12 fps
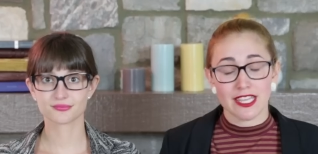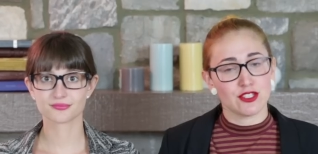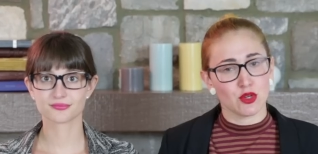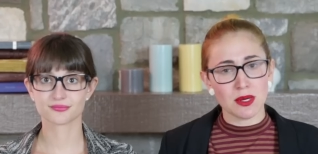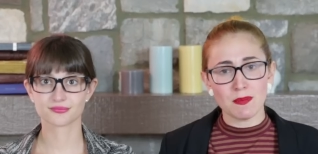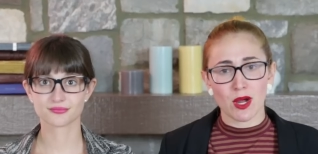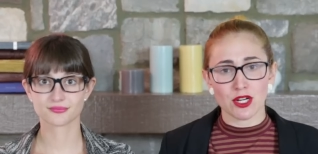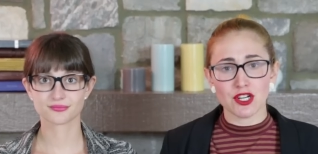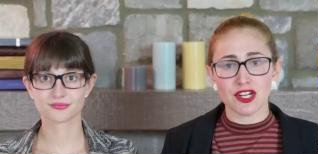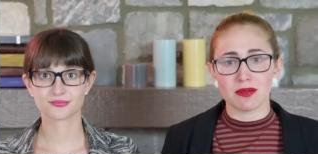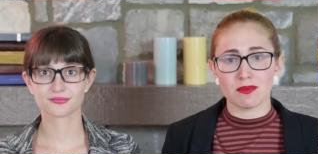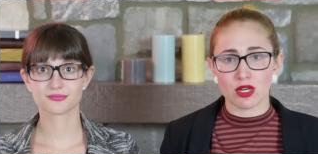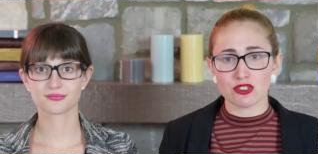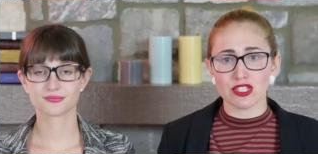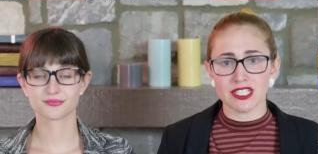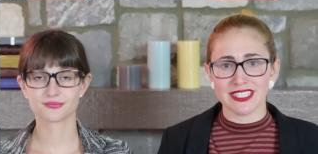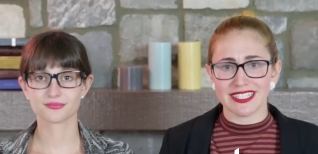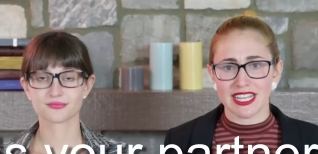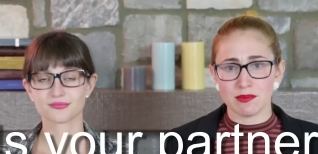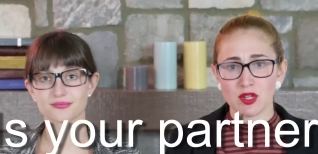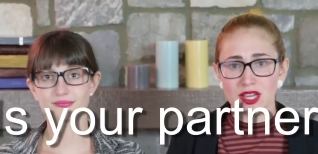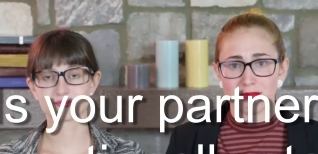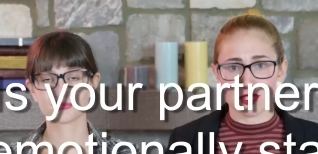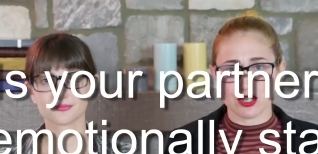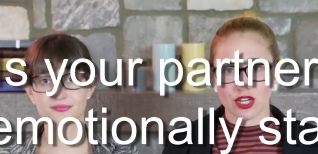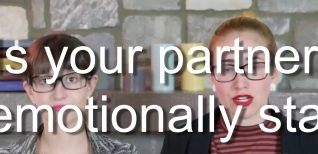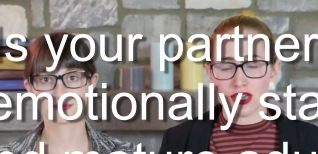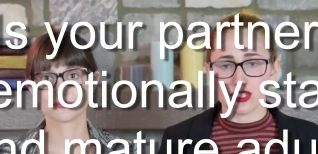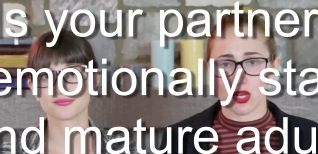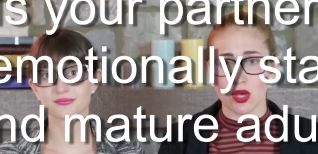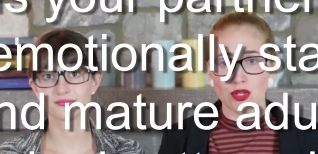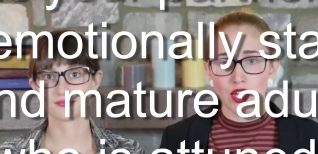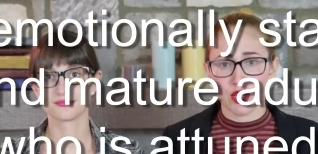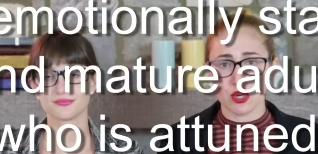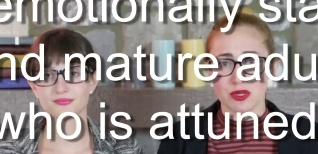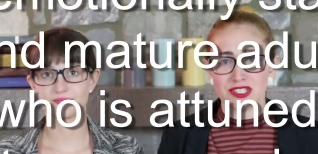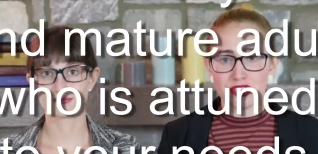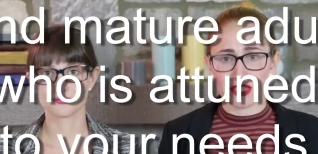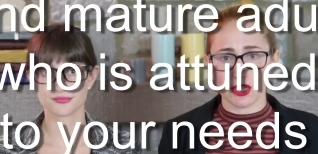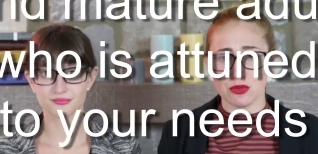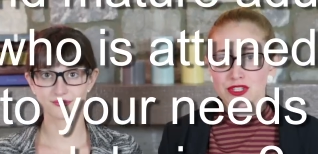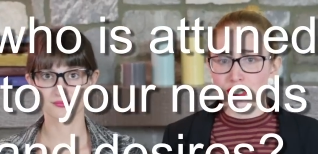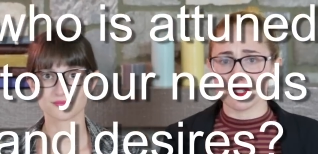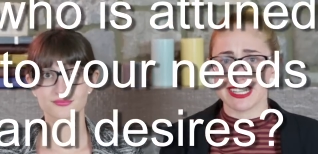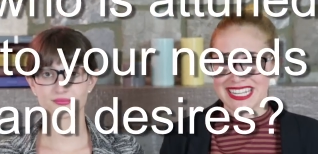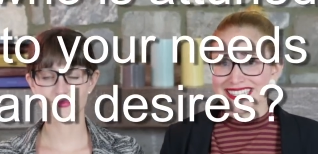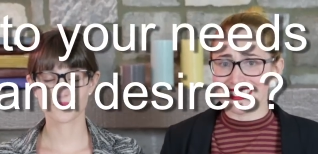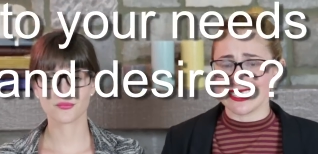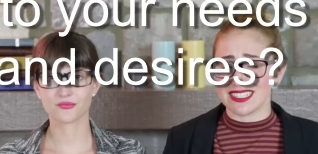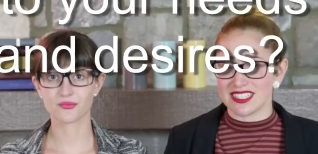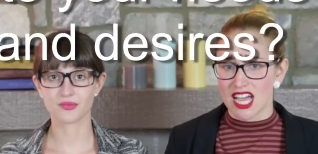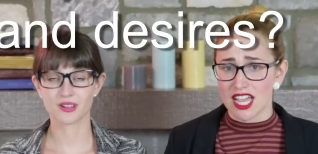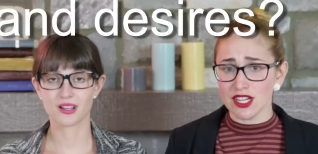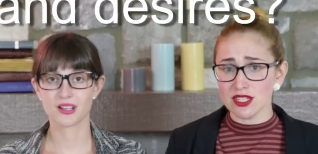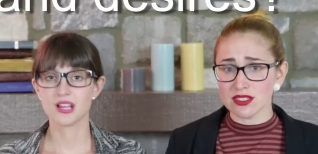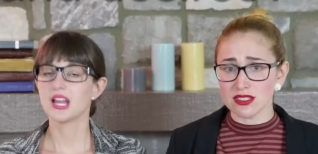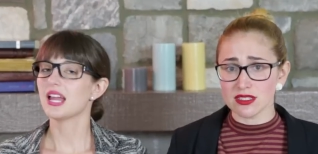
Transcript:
Speaker 1: Is your partner an emotionally stable and mature adult who is attuned to your needs and desires?